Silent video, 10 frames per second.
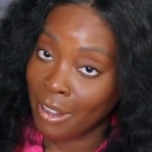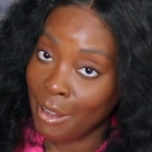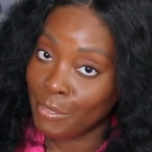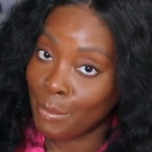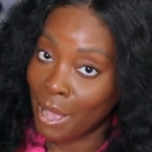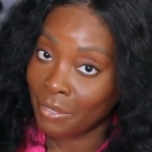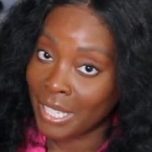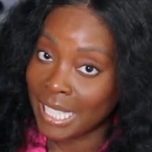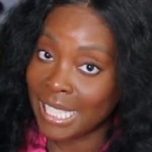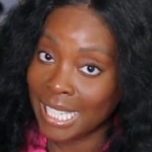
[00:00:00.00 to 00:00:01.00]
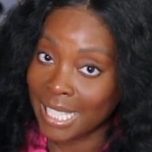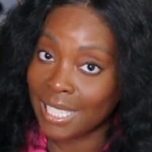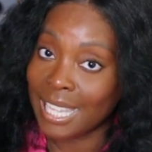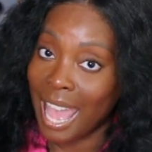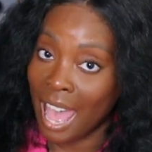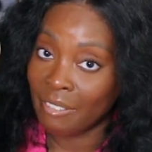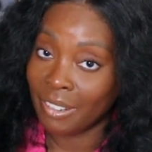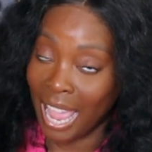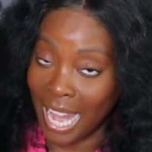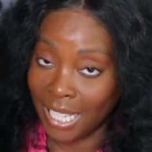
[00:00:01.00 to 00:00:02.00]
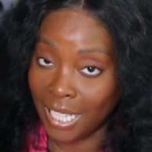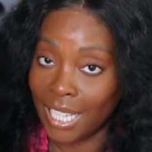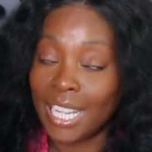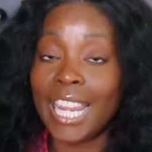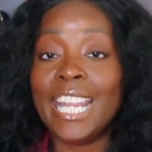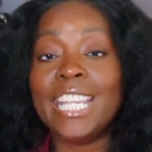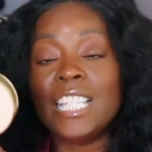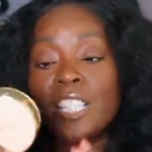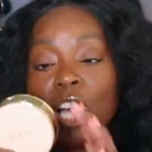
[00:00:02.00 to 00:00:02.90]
raved about this since I've gotten it. It is